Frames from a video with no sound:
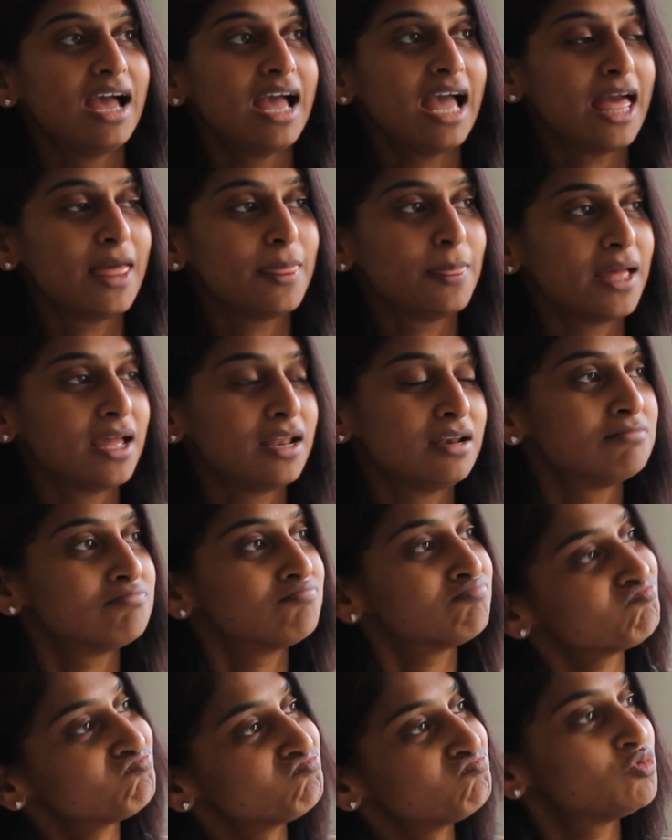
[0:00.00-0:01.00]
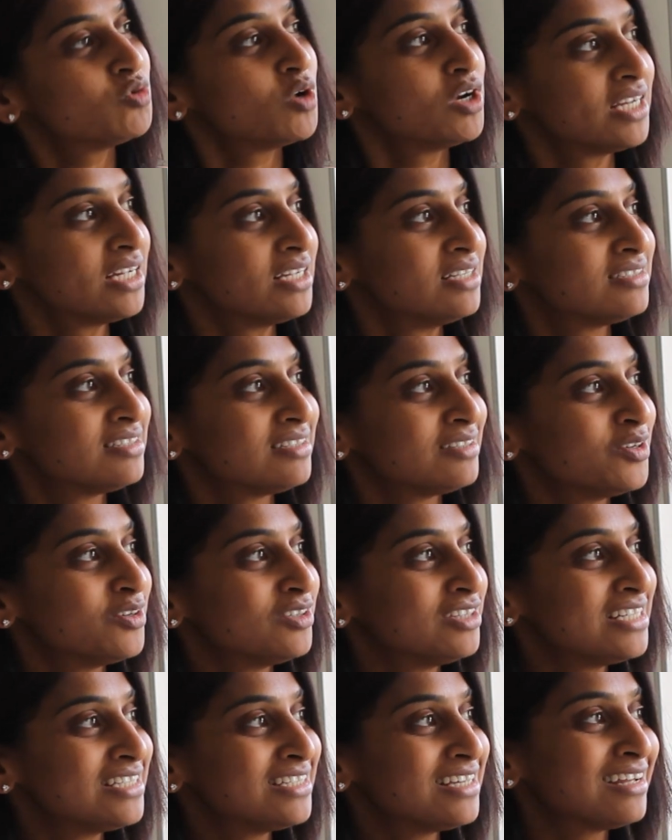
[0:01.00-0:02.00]
And then what else?
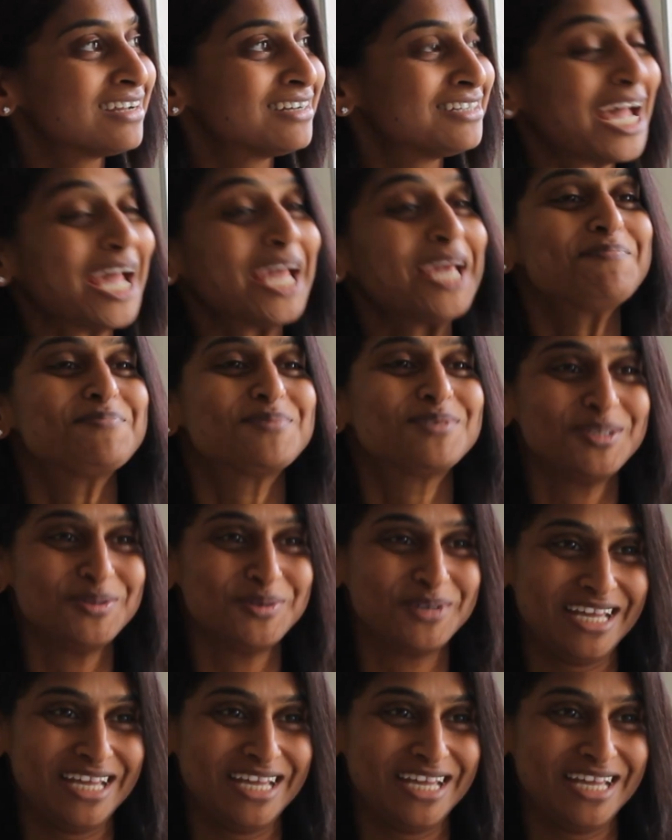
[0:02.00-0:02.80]
These are the types you